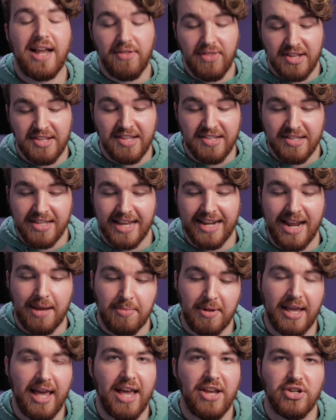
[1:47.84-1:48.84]
Now, this isn't an
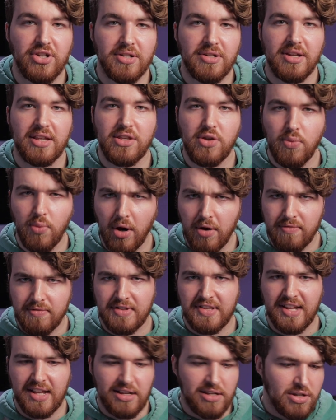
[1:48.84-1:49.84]
application, you
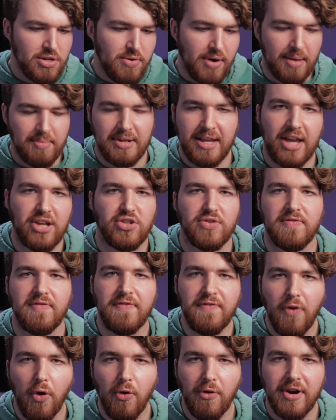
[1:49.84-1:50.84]
won't see a new application
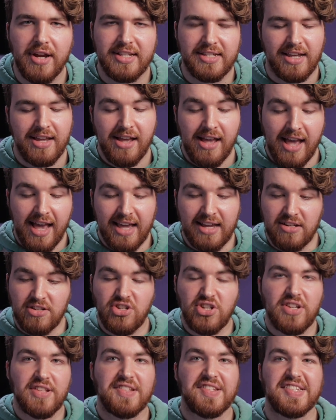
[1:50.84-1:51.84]
for it,
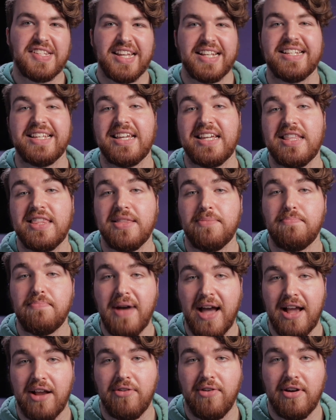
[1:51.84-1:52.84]
it'll just sit in the
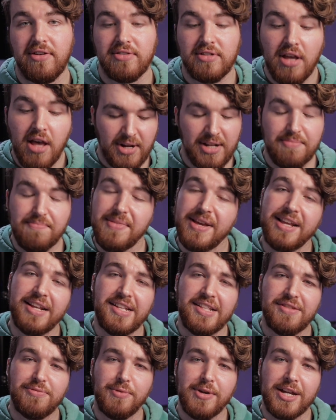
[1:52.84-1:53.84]
background, but it
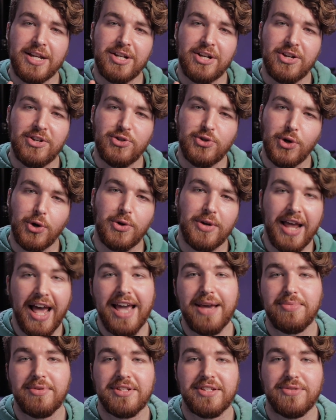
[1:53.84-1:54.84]
means we can control
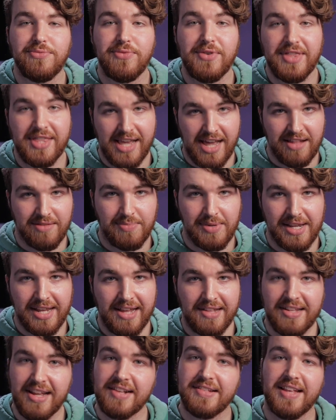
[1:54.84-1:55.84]
Ableton with the
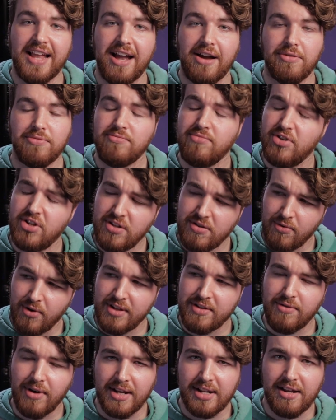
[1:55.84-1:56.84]
SPDSX now, which is
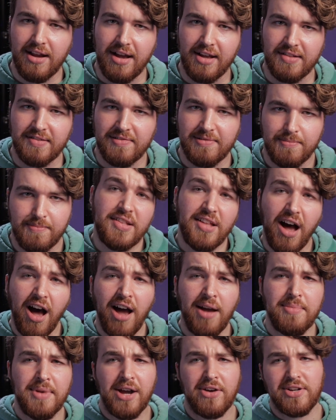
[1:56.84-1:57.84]
always quite nice. So
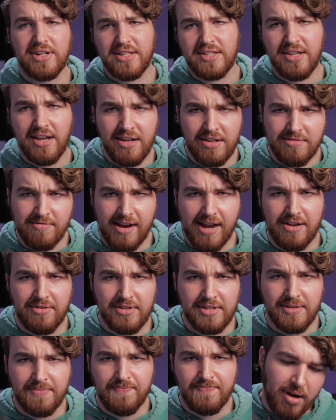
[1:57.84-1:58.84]
I'm now going to turn
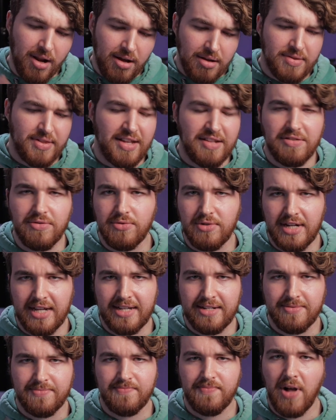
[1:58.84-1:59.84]
around, plug this all
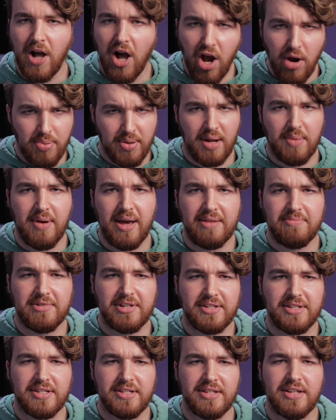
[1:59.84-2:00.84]
in, open up
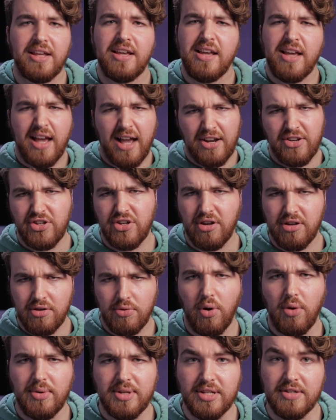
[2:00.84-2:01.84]
Ableton, and show
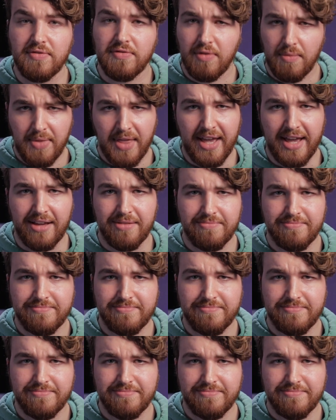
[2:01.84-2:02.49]
you what we do from there.